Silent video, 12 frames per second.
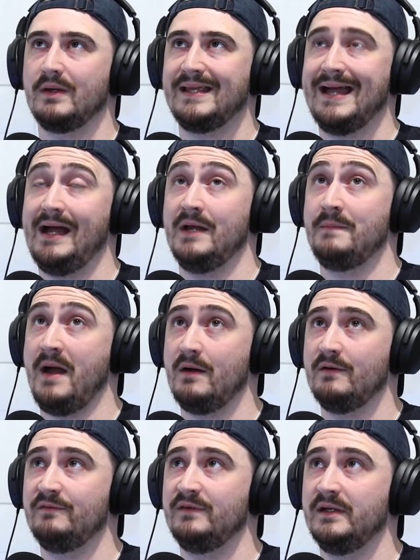came
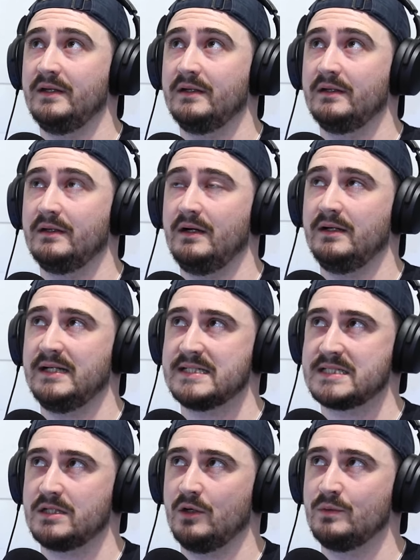out of it, I
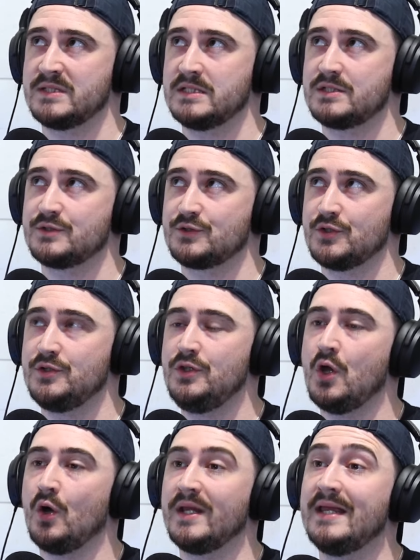guess I was in such a
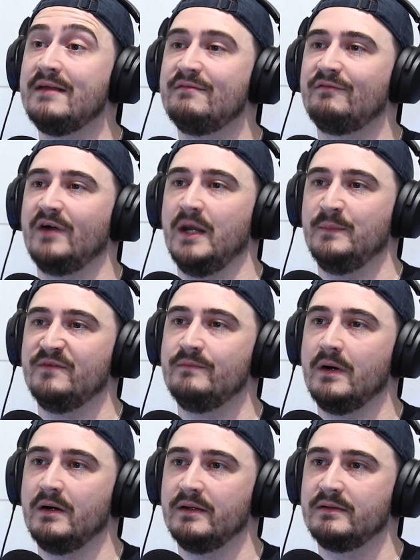naive frame of
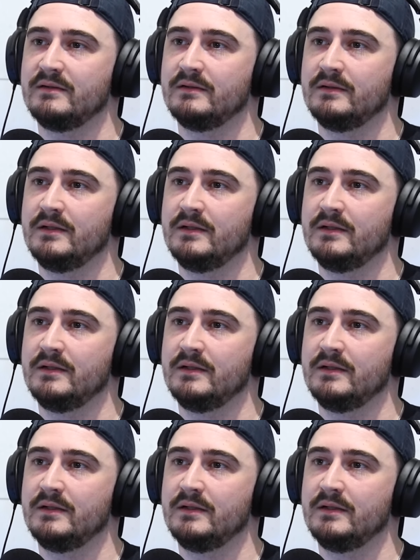mind.